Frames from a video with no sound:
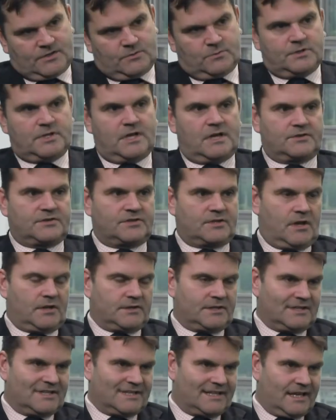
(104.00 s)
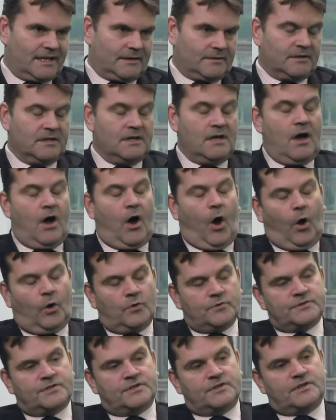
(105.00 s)
who are now yes. starting to get
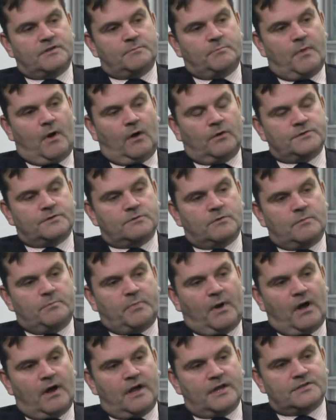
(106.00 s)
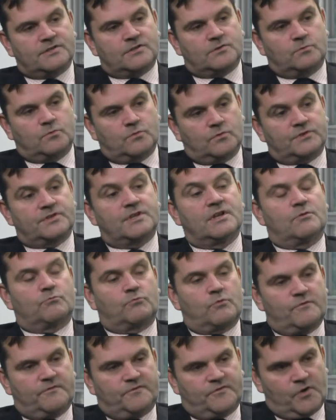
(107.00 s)
onto the onto a bias towards
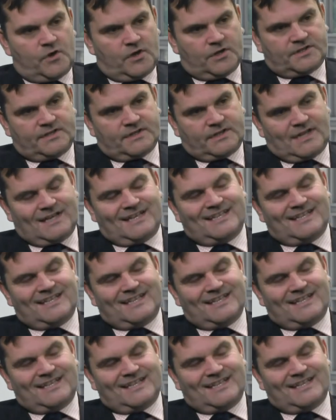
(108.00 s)
reversing that